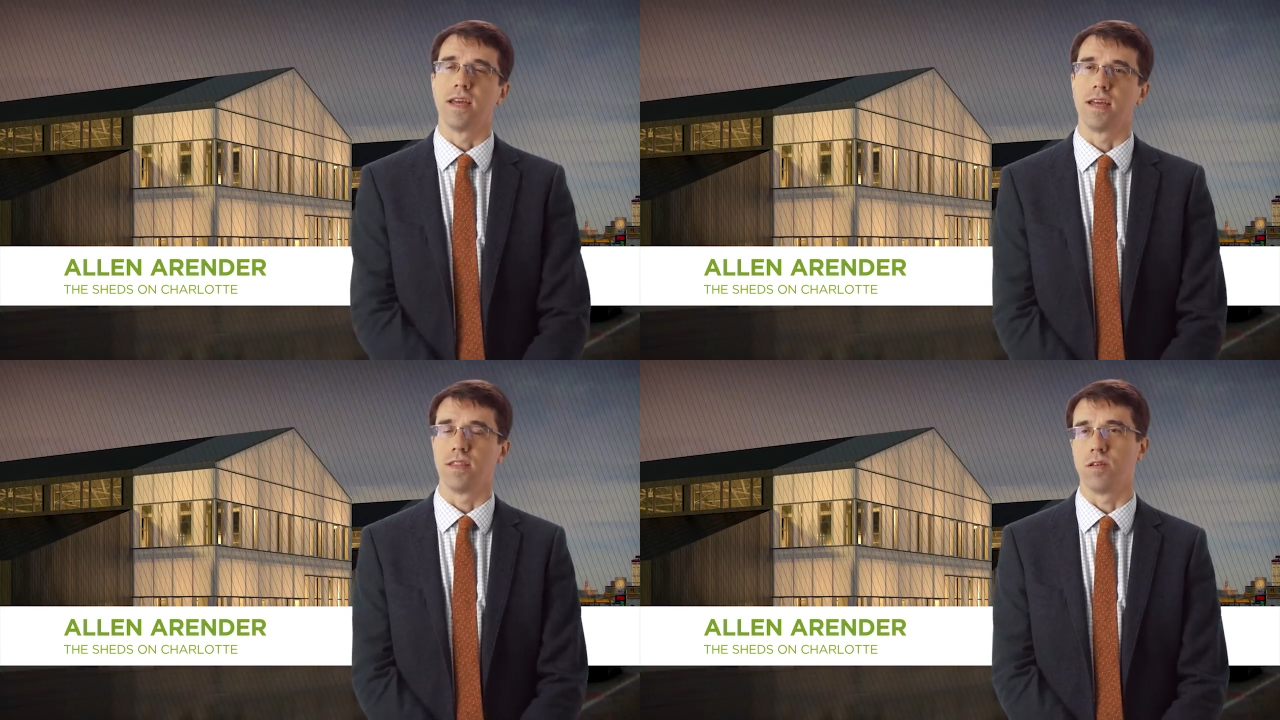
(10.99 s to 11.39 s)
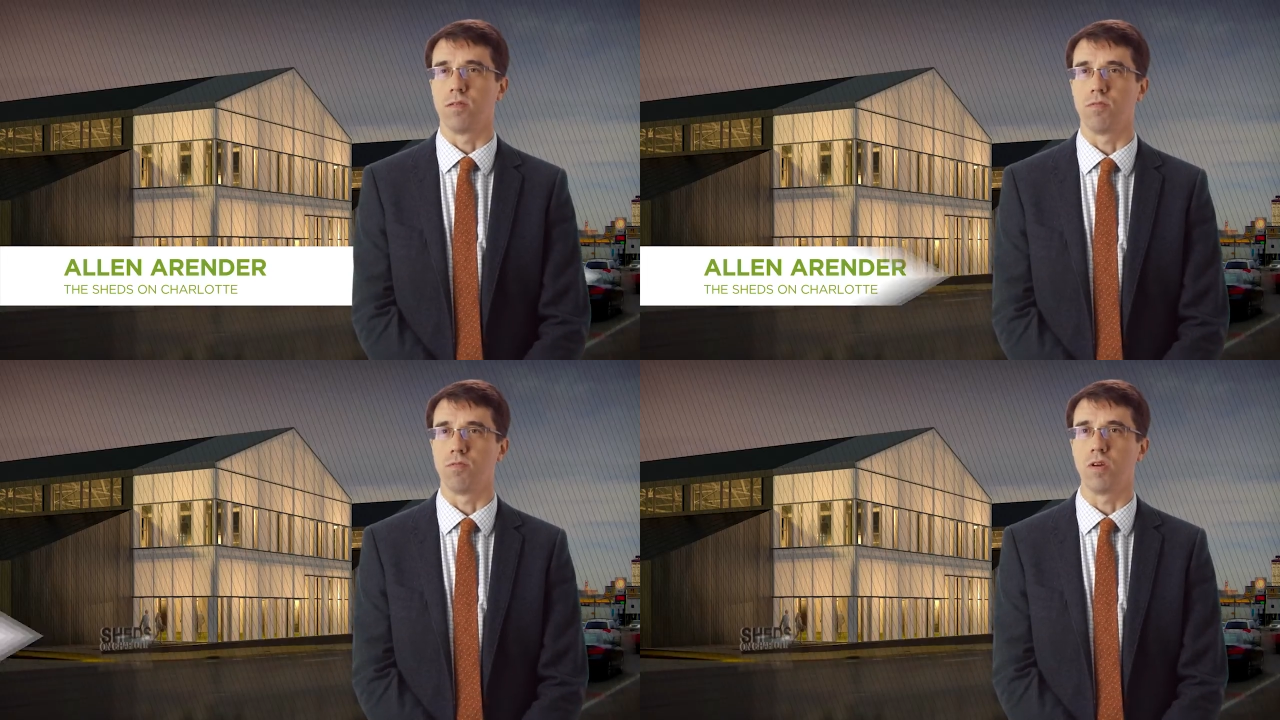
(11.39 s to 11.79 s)
and
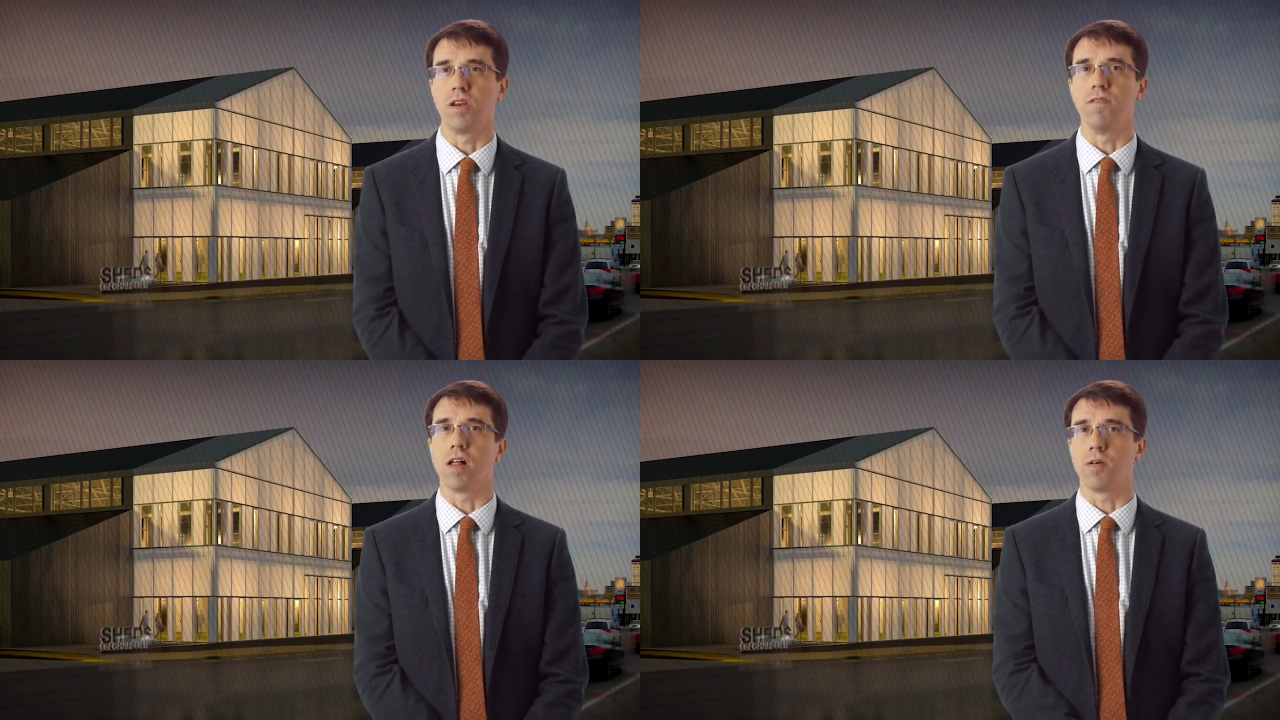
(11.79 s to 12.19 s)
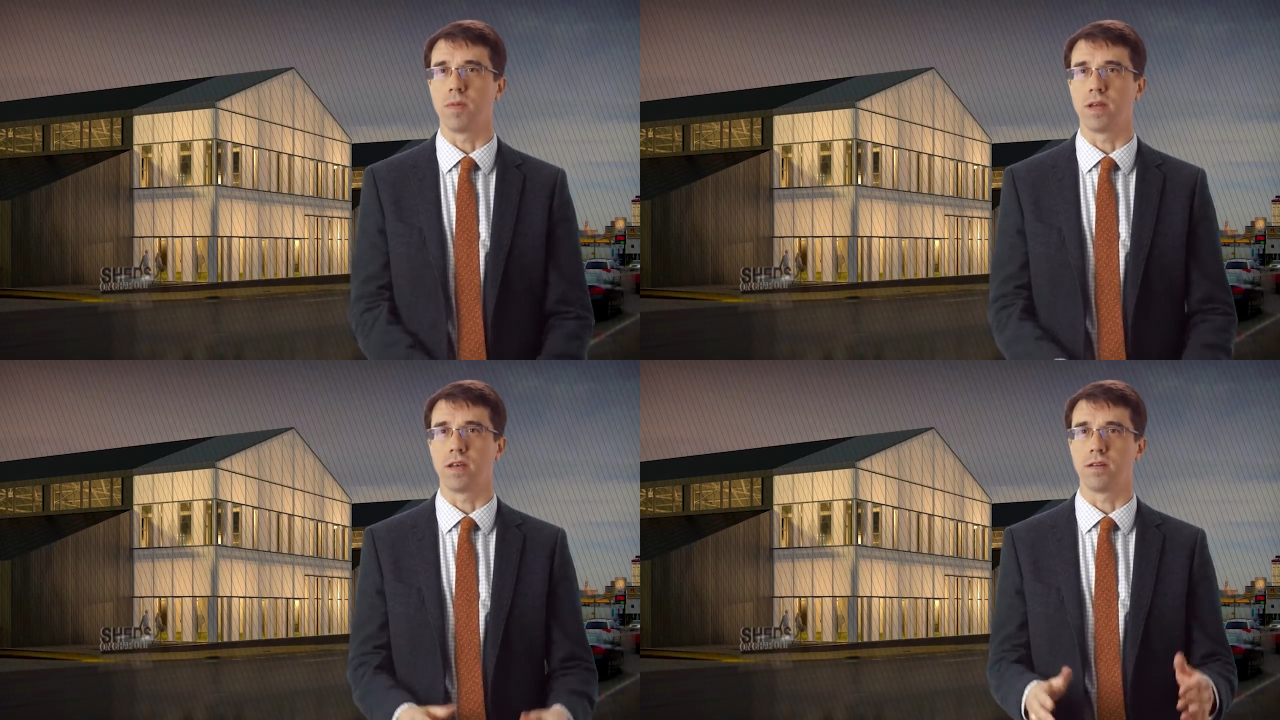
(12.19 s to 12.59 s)
the
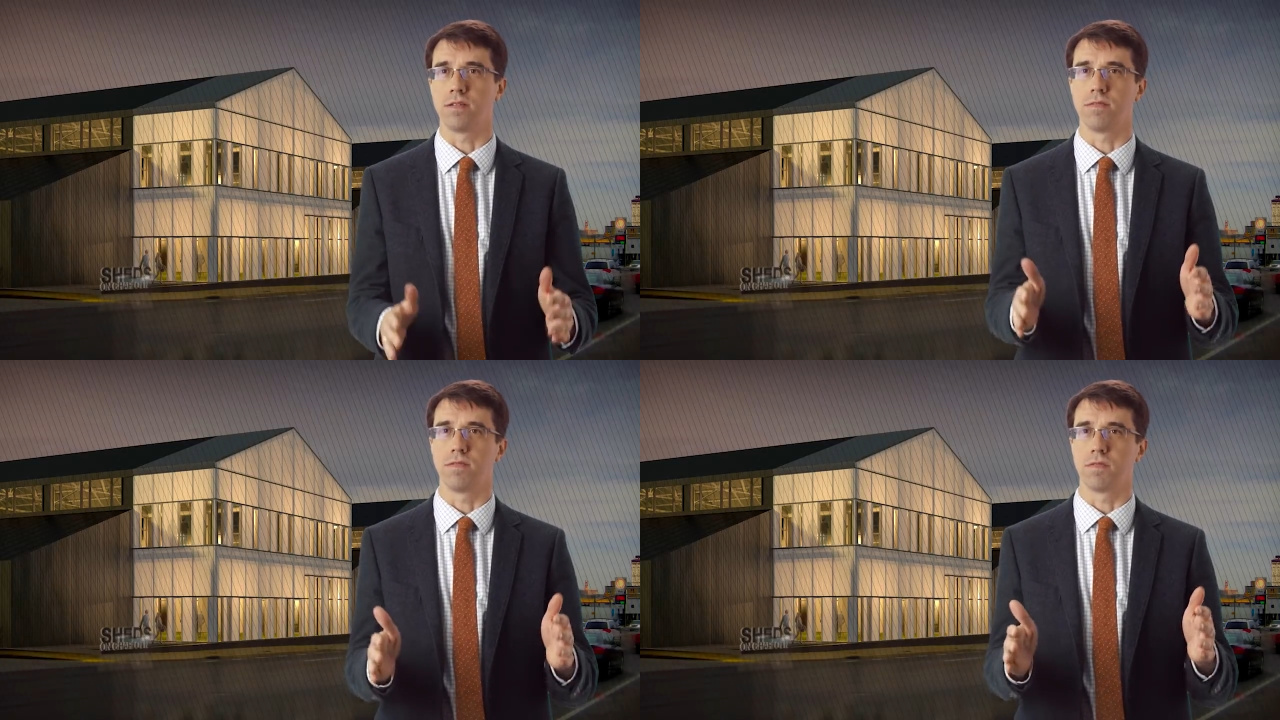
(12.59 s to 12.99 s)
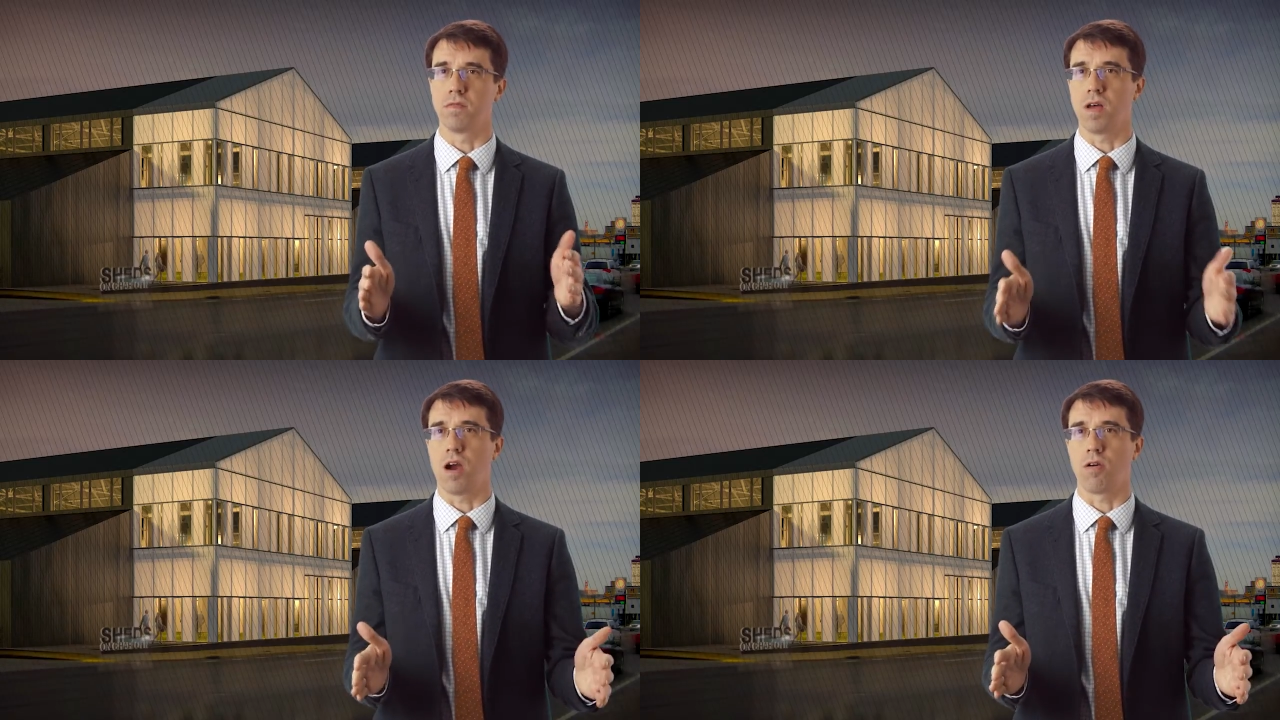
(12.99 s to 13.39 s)
redevelopment
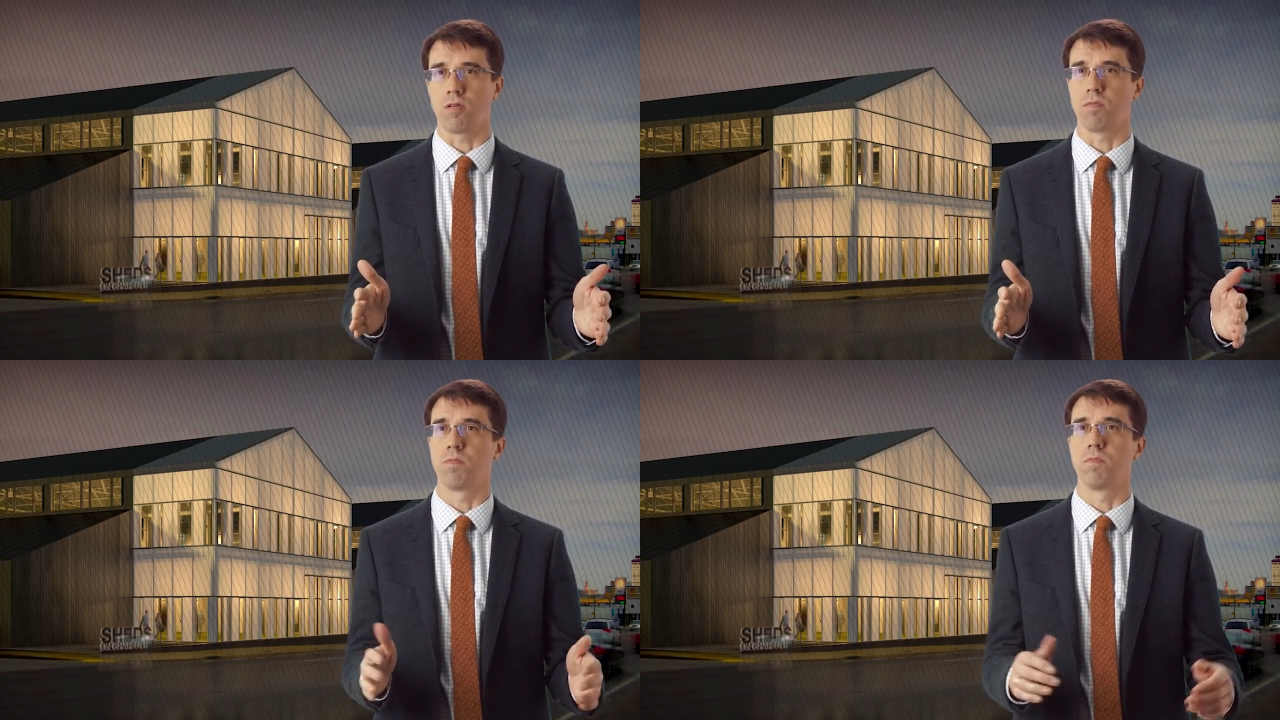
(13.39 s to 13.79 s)
of our